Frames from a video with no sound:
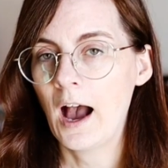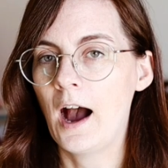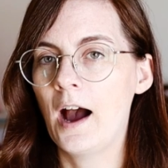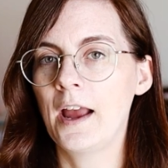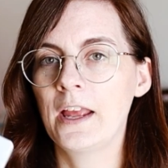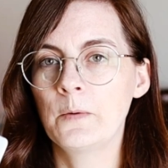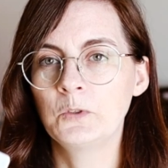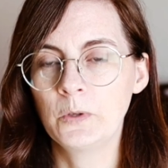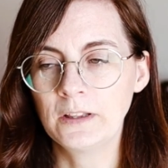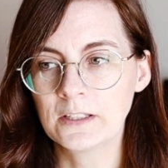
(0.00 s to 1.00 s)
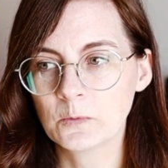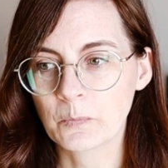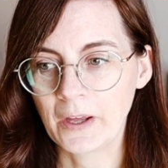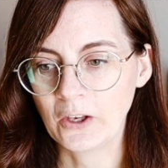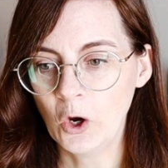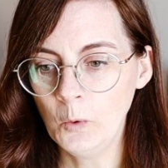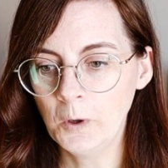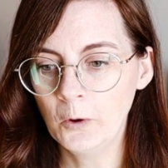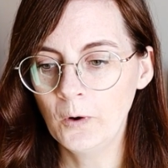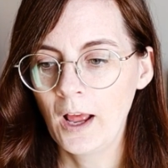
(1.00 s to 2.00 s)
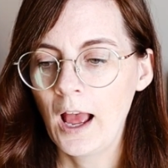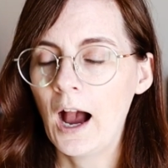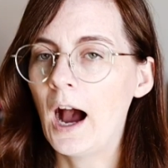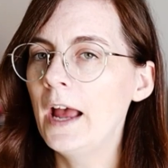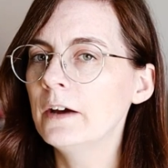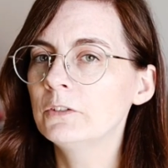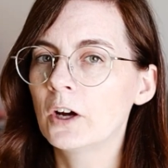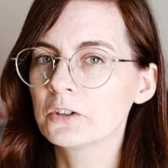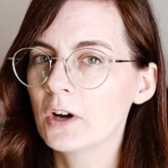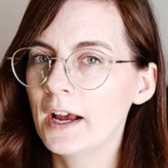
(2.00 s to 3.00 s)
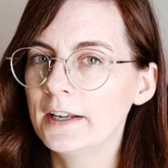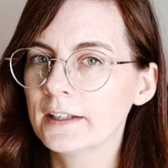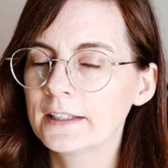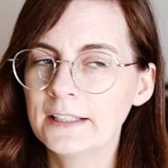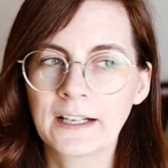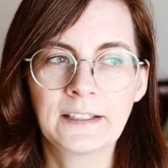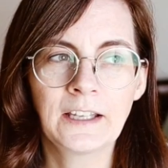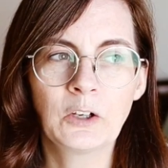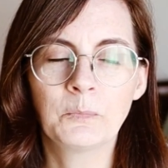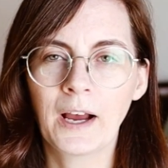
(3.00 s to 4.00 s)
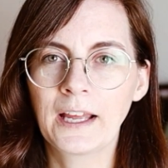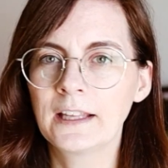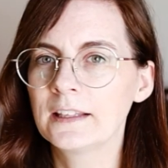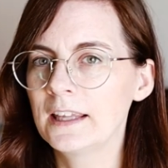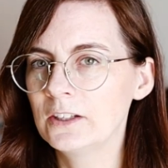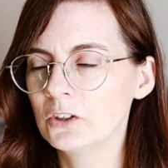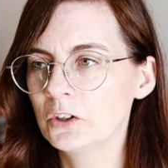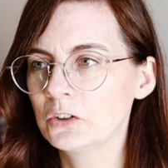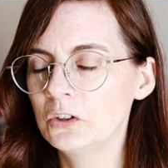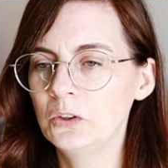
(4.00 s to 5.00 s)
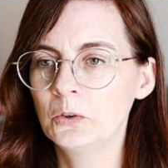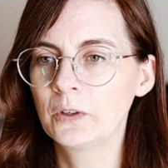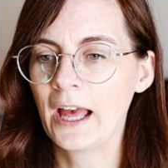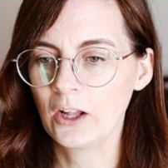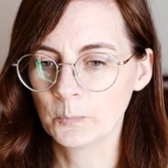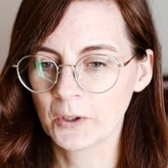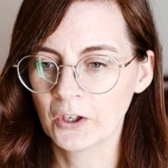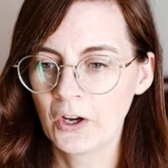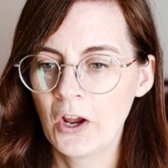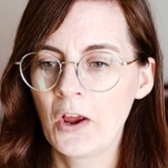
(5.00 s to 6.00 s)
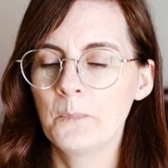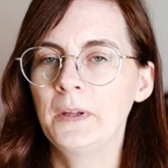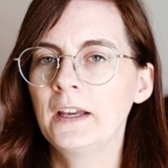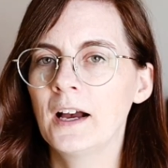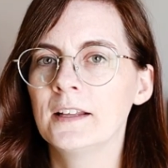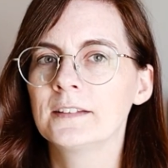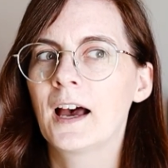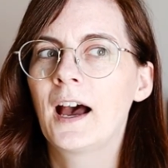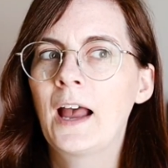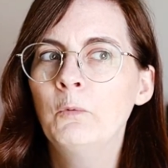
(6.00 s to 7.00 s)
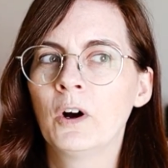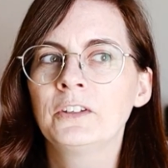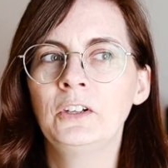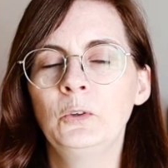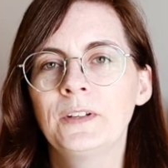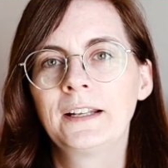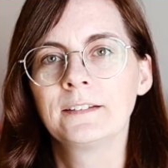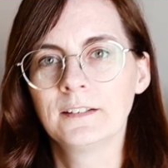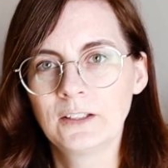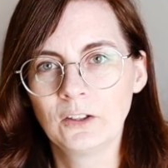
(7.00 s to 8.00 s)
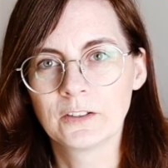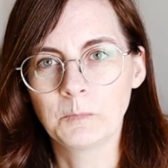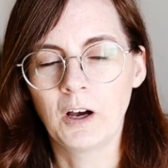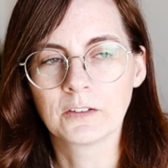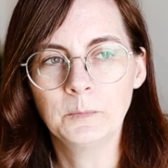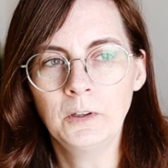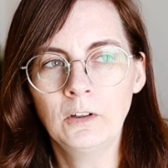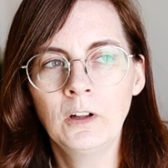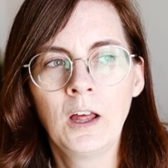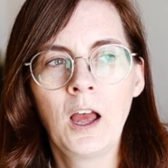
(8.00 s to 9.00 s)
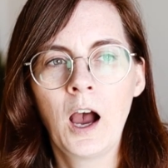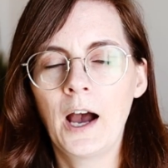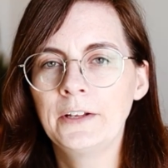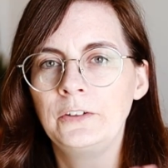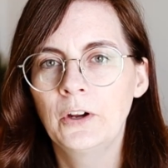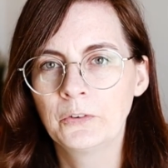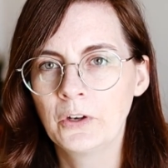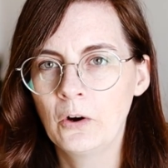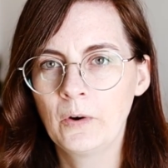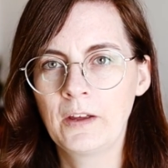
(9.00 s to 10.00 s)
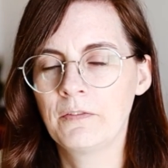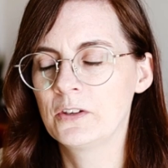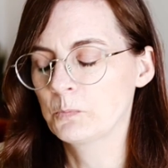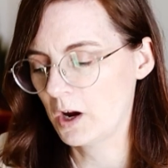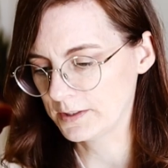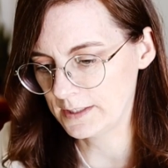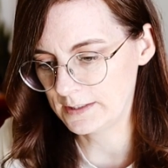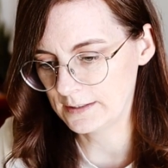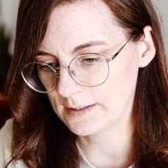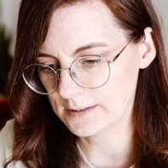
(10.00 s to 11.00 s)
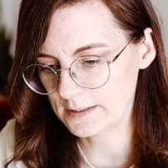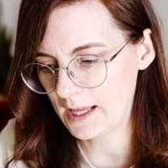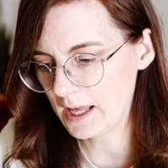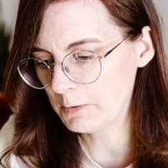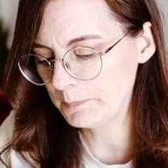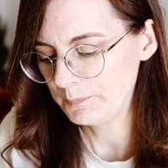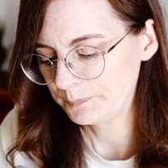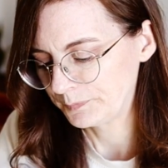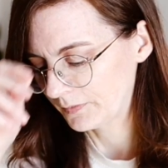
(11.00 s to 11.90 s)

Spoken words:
I am doing this with my Kobo. I have not tried connecting my Kindle to Calibre because I want to use that as little as possible. I don't know if this process is the same.